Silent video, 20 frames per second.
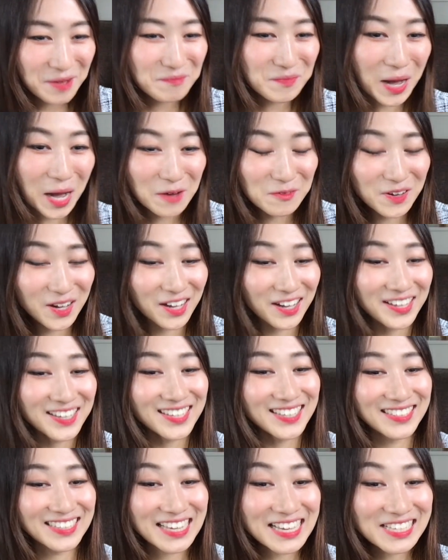Papa,
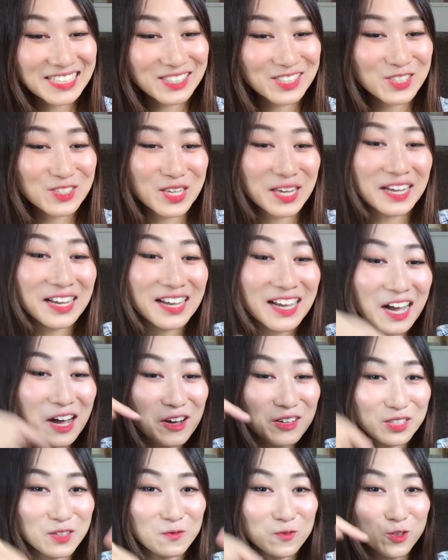yes, check
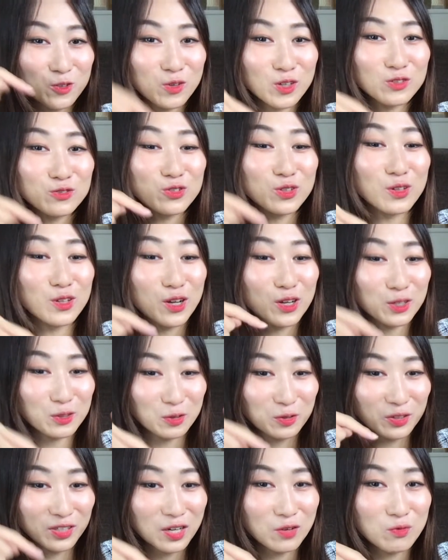out if you want to learn
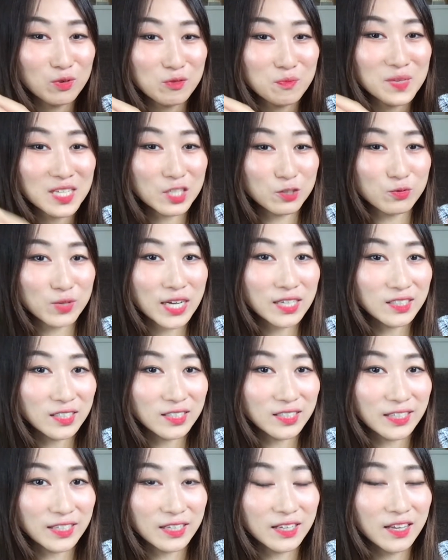Korean with me
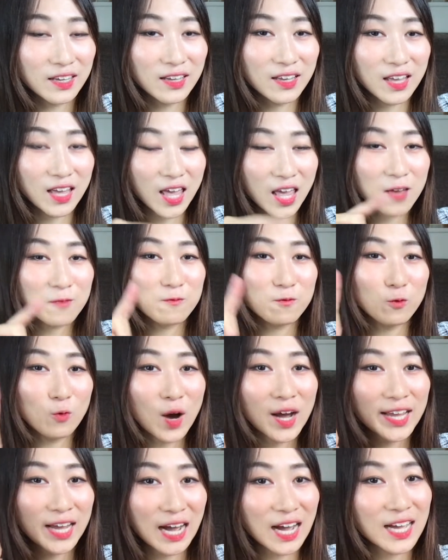directly.
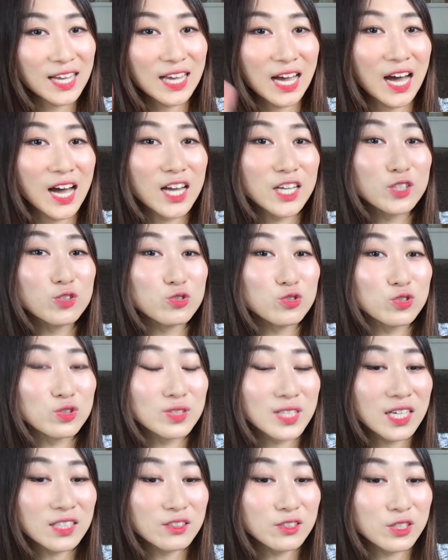FYI, I do
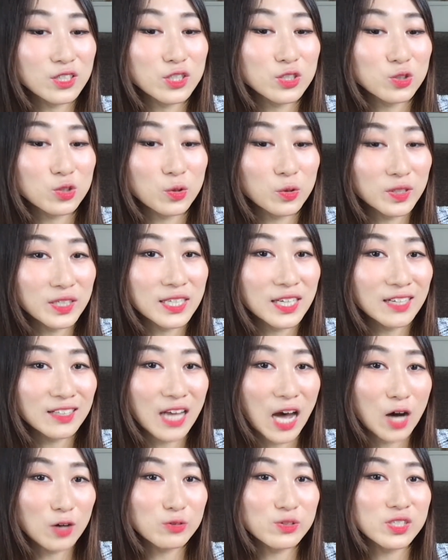not teach Korean
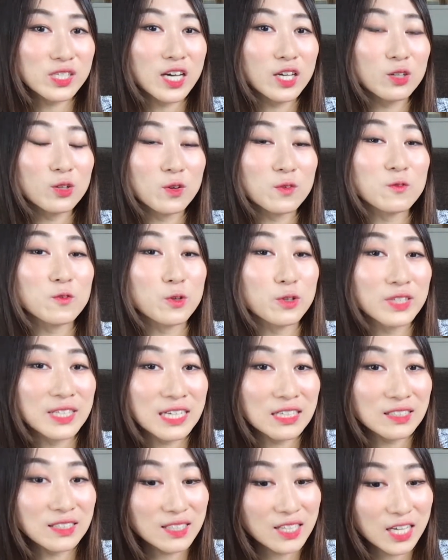outside of
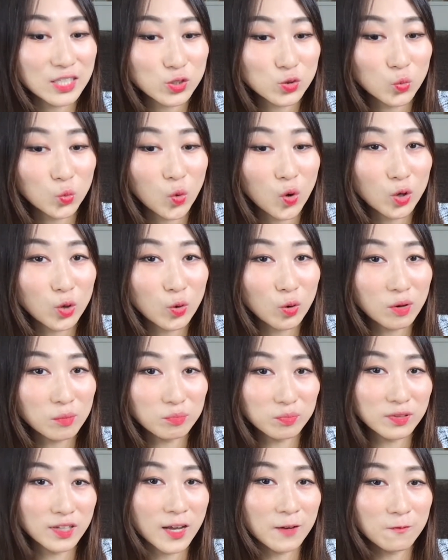Korean Class 101
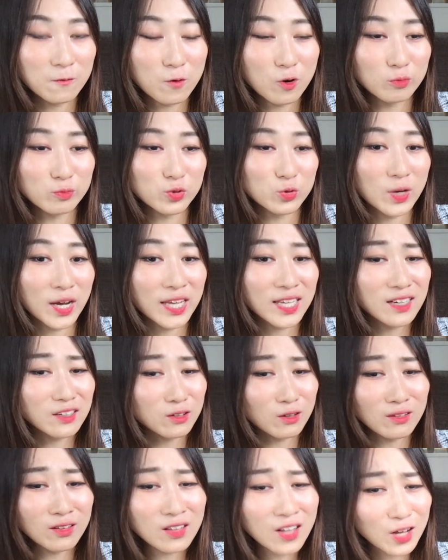platform. So I got
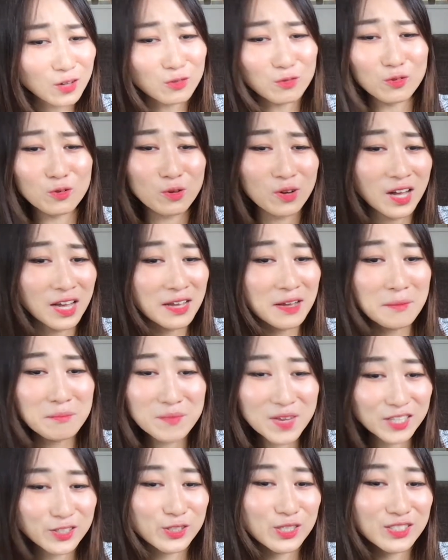a lot of
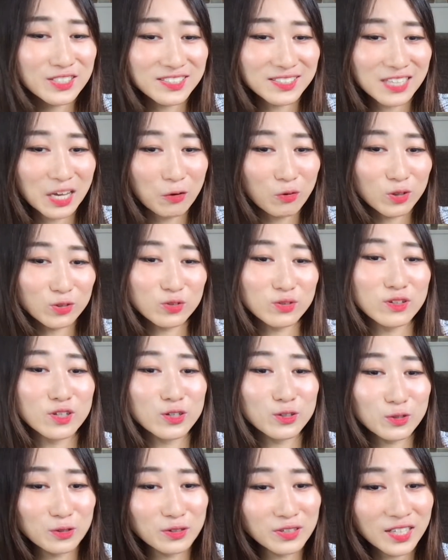messages. I want to
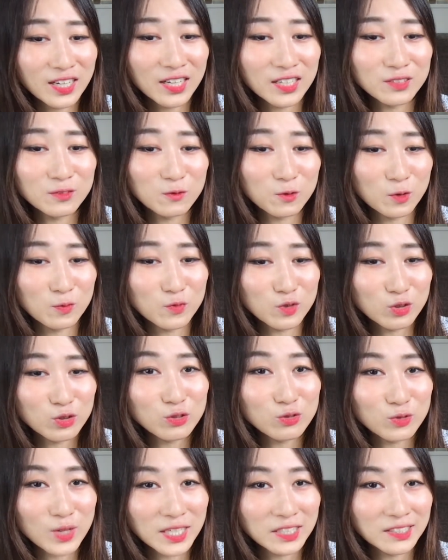learn Korean from you
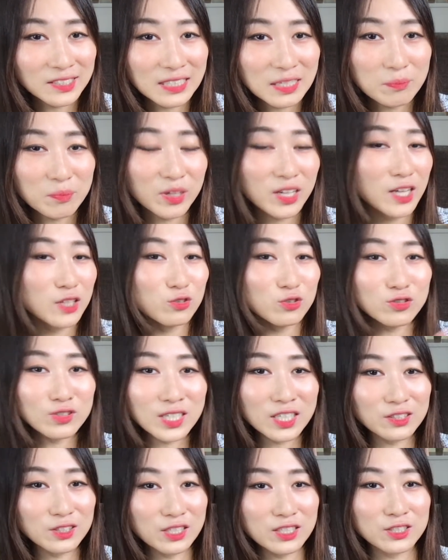directly, but I do
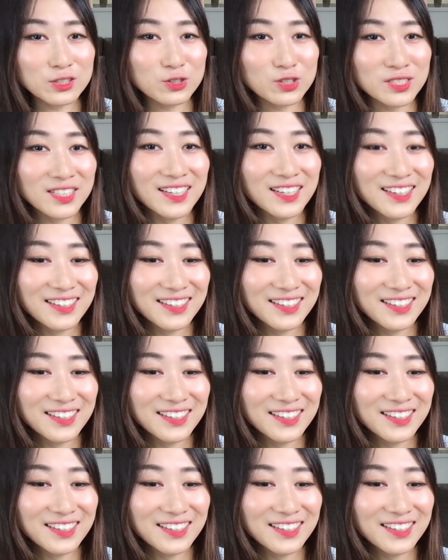not teach